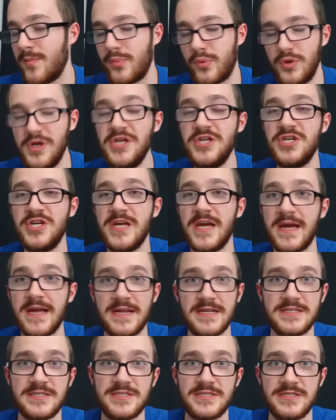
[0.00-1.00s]

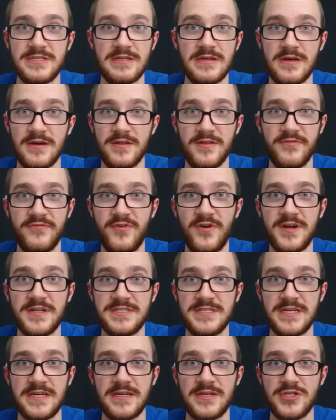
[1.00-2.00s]
appreciate uh, the
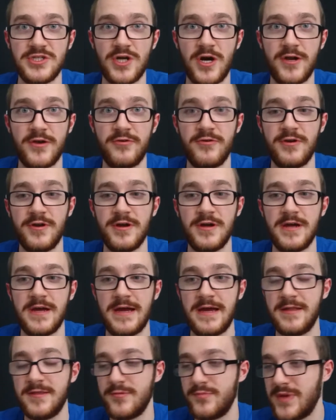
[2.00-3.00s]
fighting
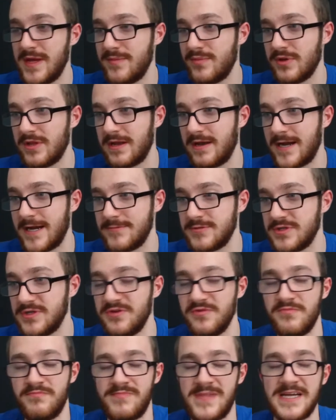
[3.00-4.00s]
genre and the people that are
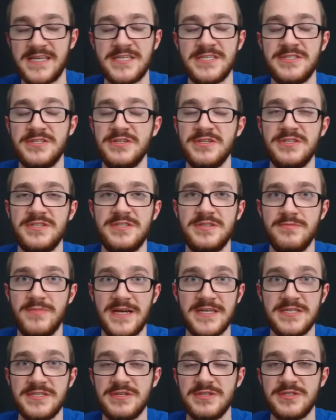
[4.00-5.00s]
absolute masters,
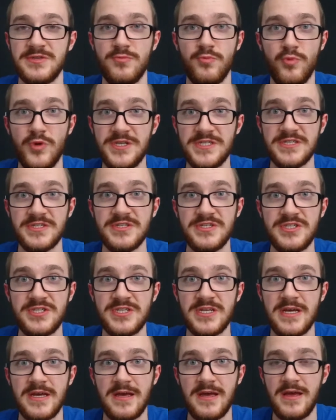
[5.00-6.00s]
masters and
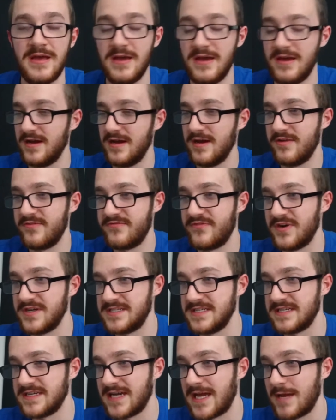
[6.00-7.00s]
wizards uh, at
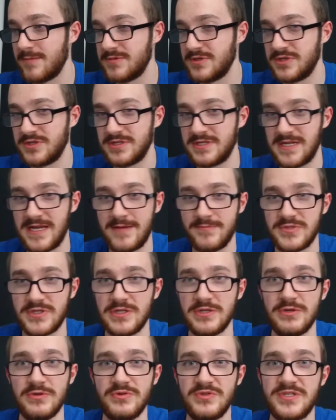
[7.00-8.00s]
fighting games. It's just an
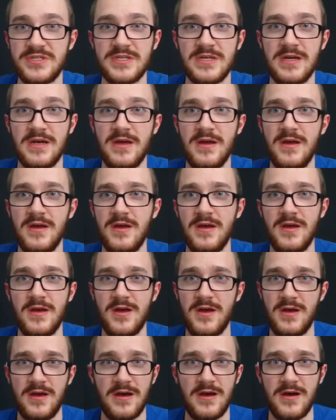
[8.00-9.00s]
absolute
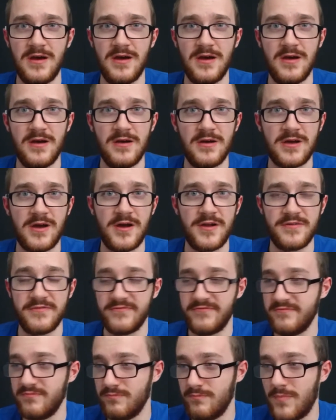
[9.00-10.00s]
uh, kind
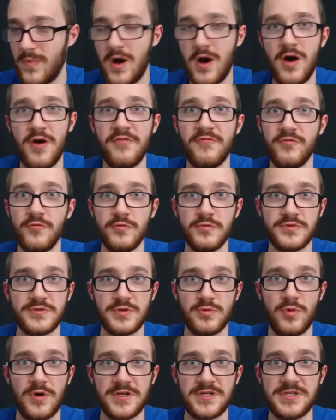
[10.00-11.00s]
of marvel
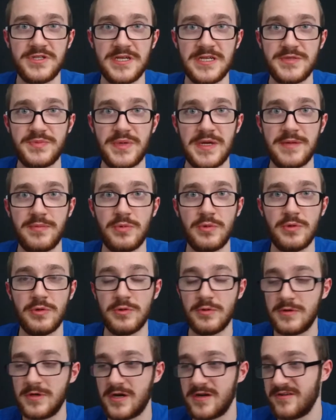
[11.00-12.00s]
to watch these
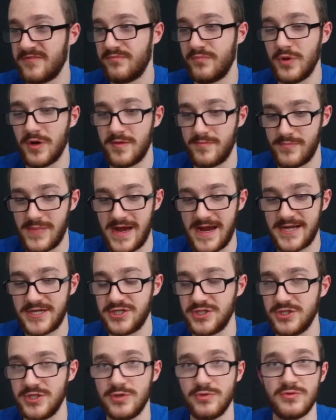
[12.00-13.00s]
people kind of button
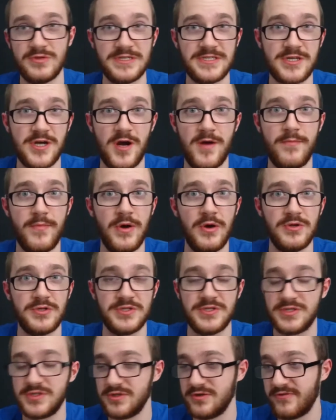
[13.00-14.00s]
bash and do all these
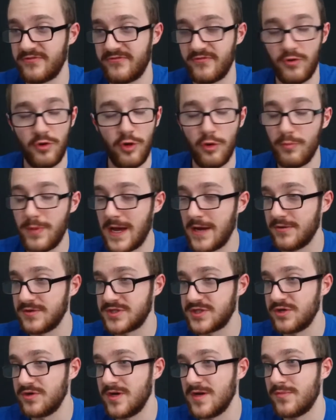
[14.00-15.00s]
combos and stuff. All
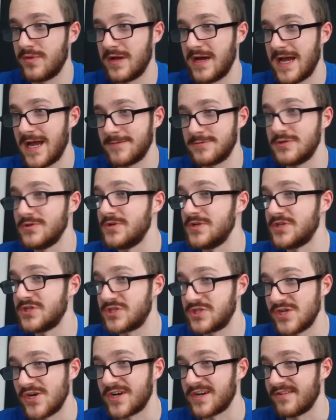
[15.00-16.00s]
power to you, but I absolutely
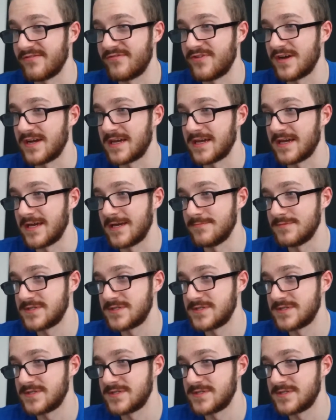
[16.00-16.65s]
suck at fighting